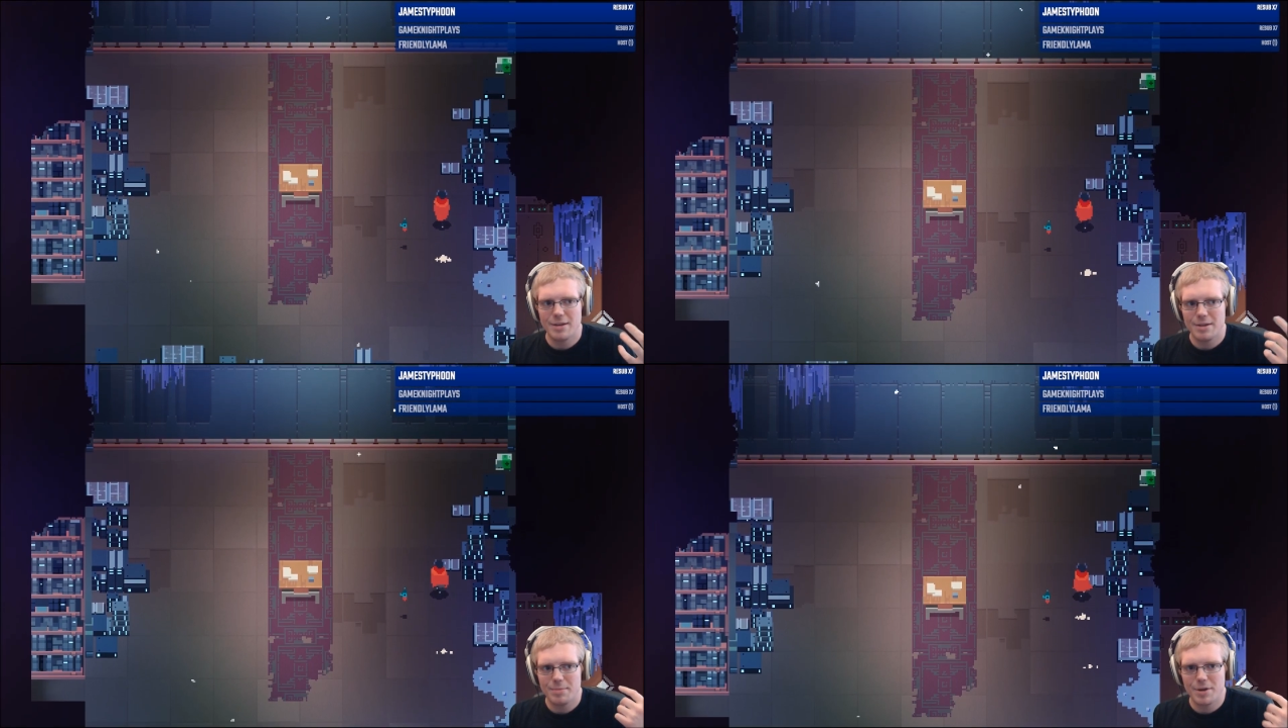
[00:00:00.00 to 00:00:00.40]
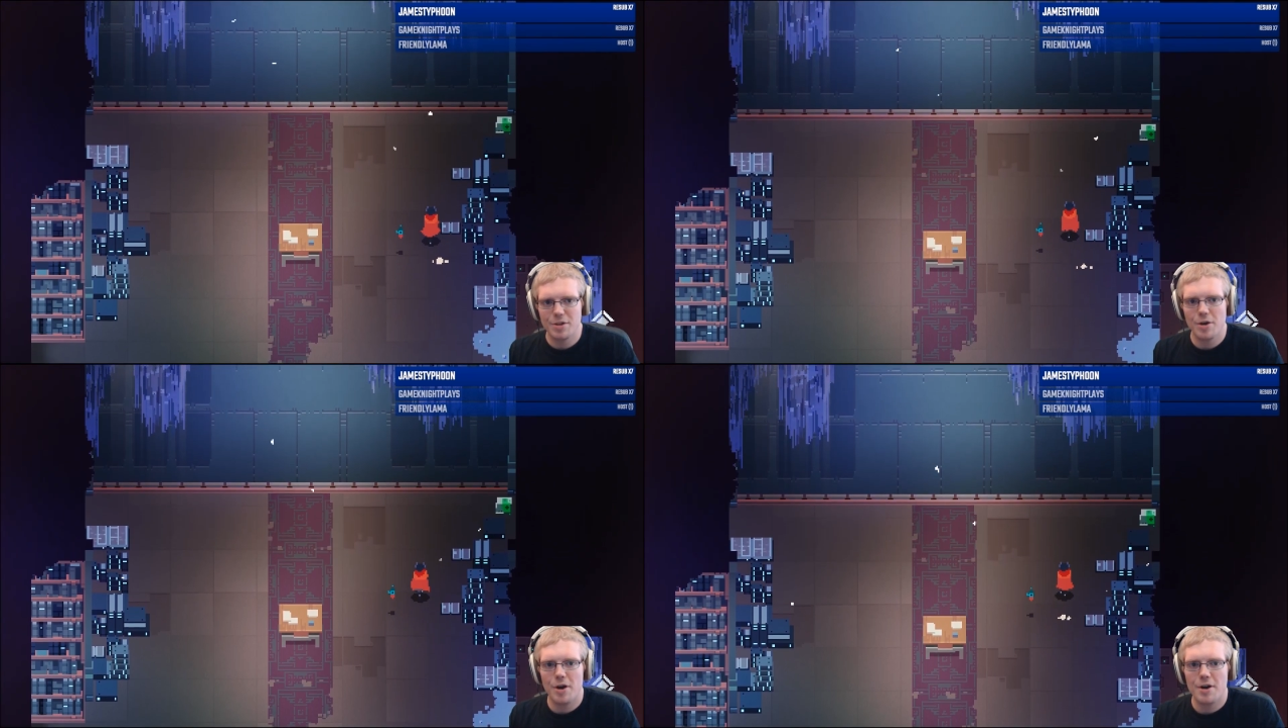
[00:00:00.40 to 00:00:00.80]
Because
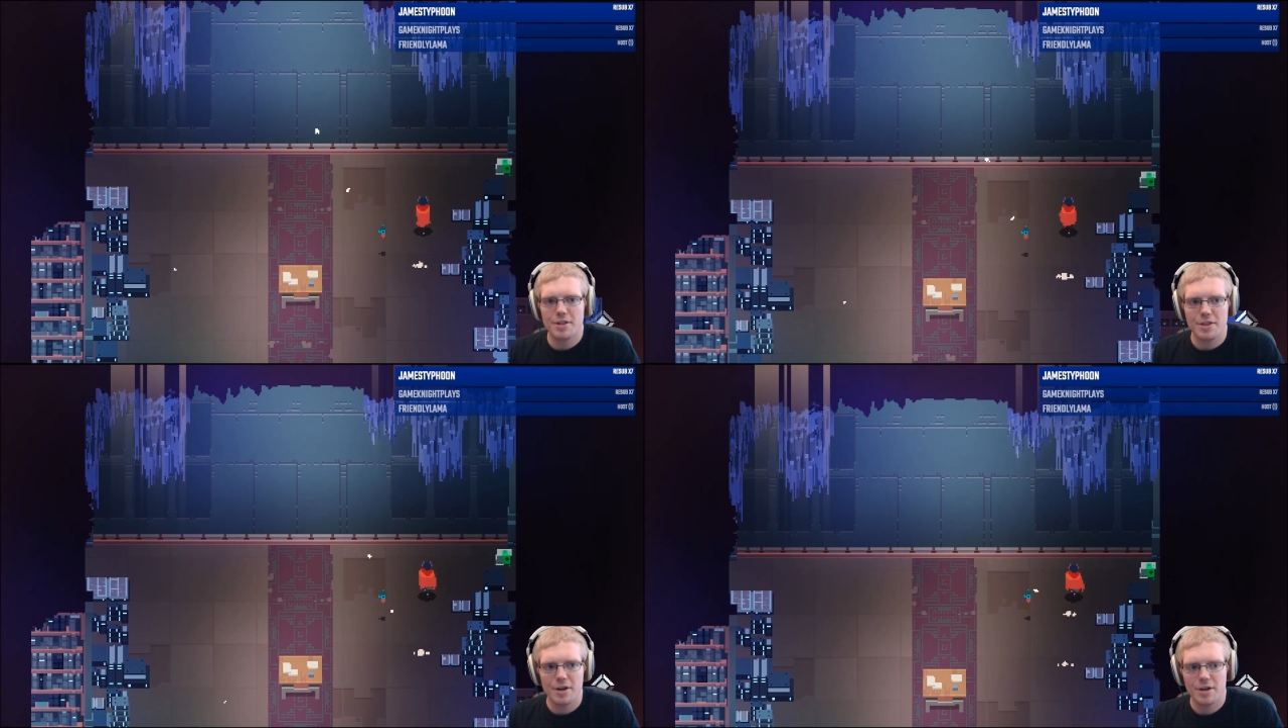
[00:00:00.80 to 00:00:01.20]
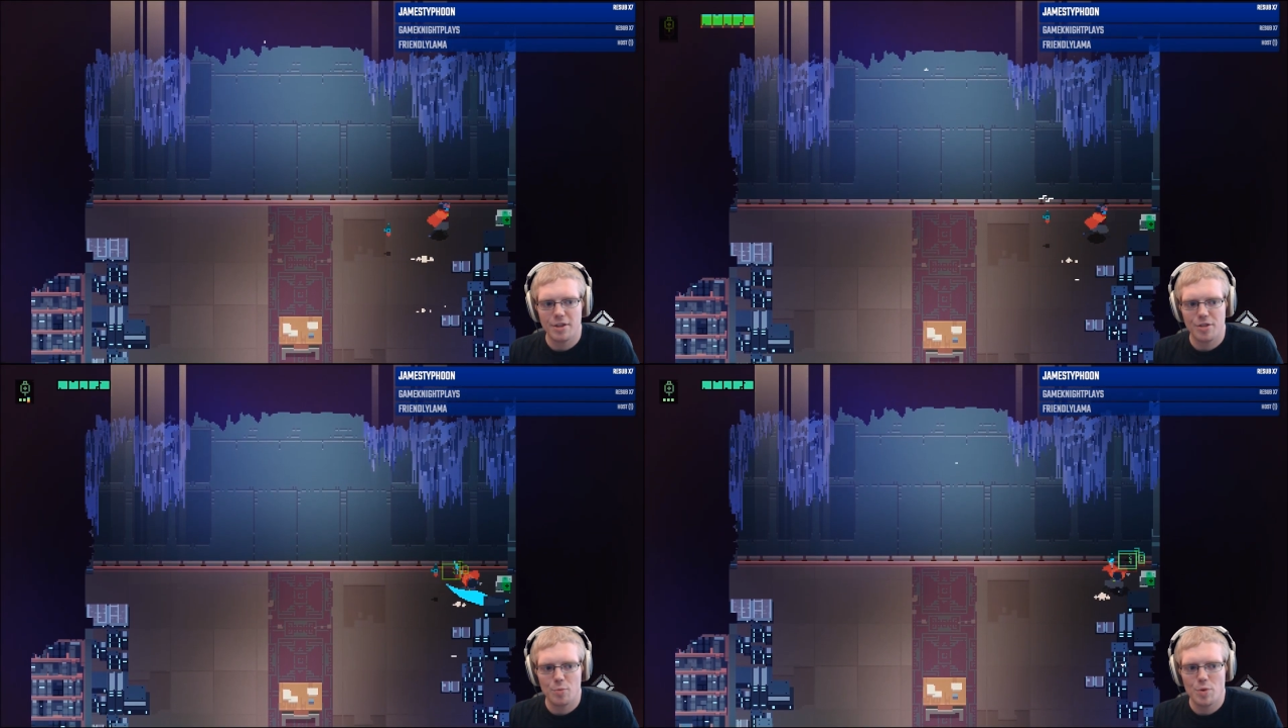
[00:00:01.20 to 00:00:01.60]
you heard
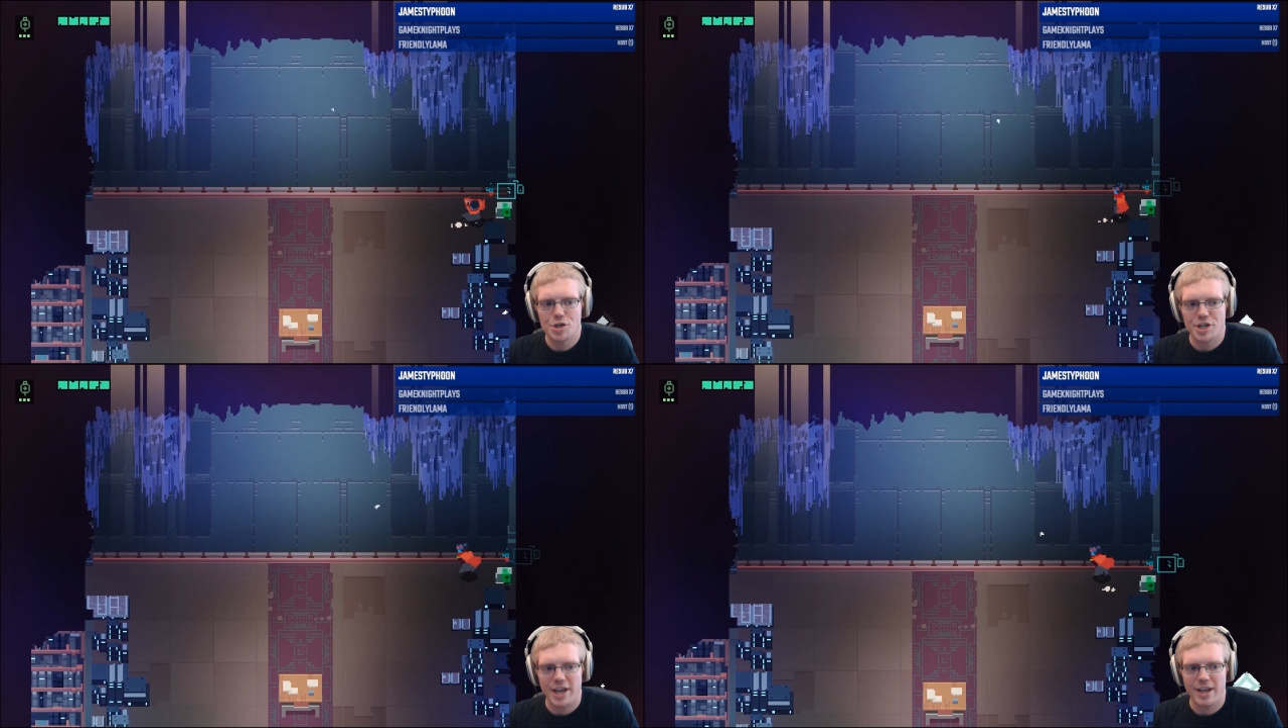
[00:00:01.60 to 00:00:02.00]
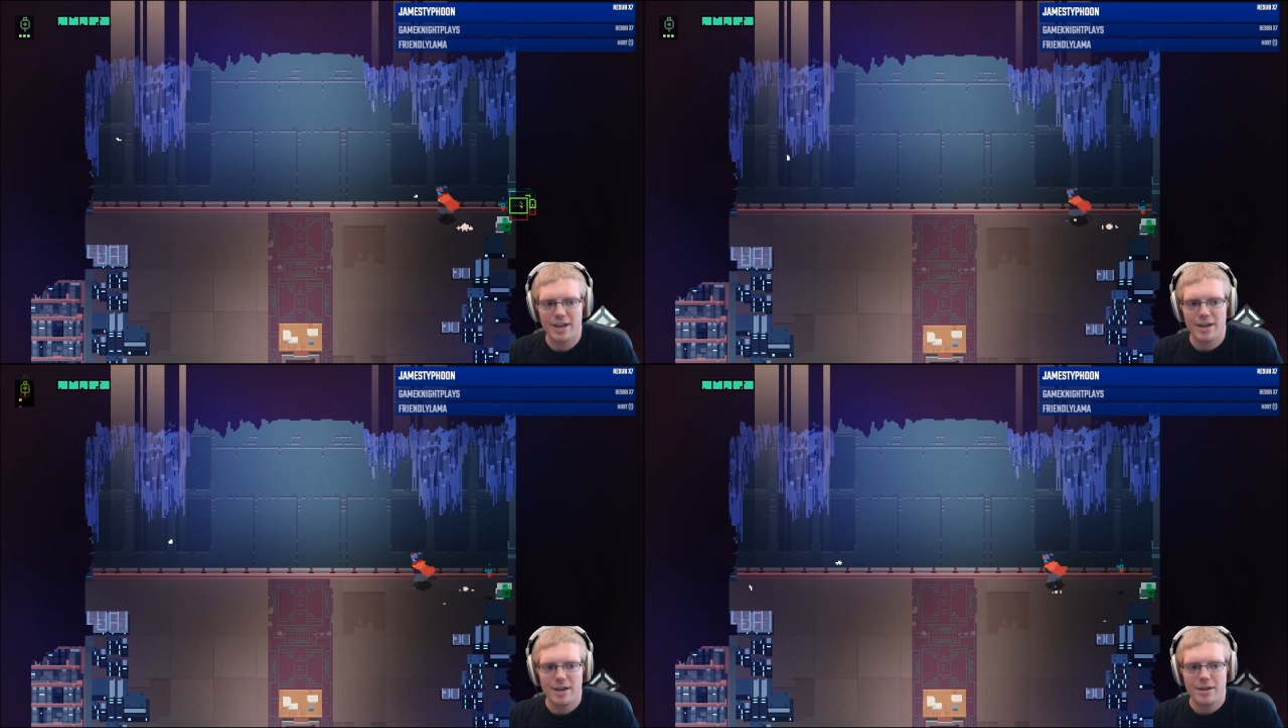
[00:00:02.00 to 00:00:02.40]
the whooshing.
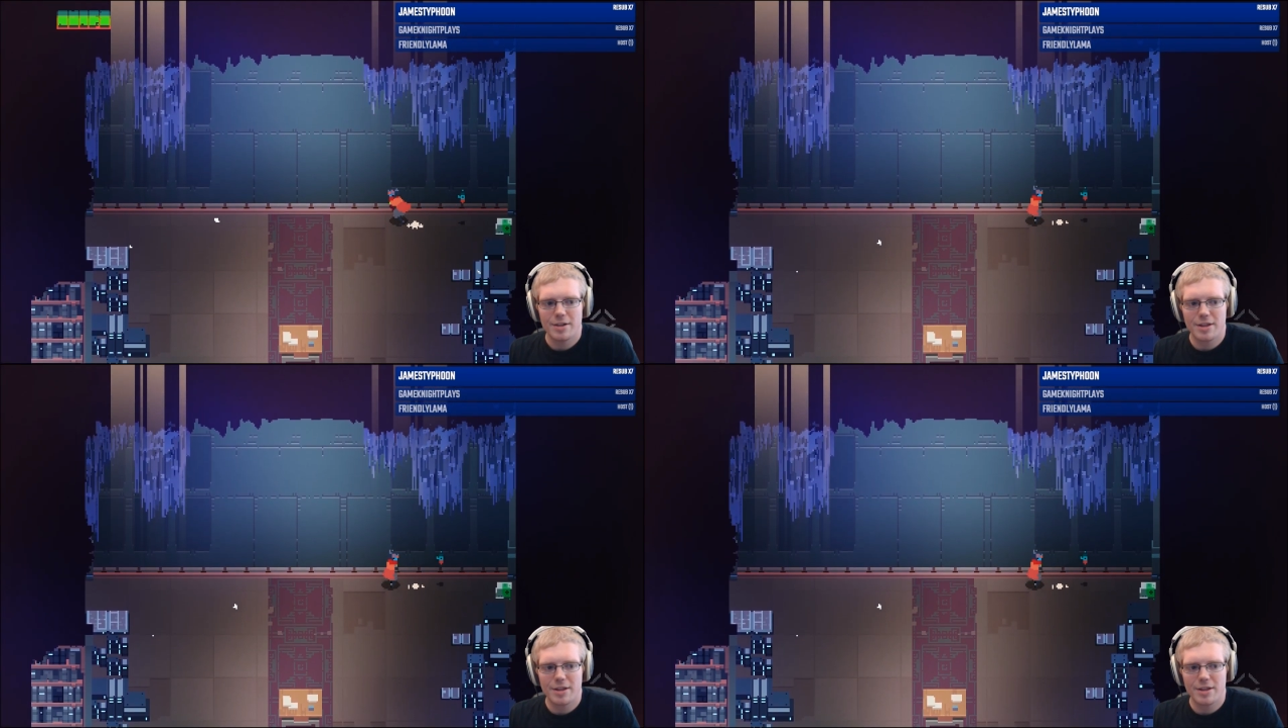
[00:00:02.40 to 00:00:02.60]
Because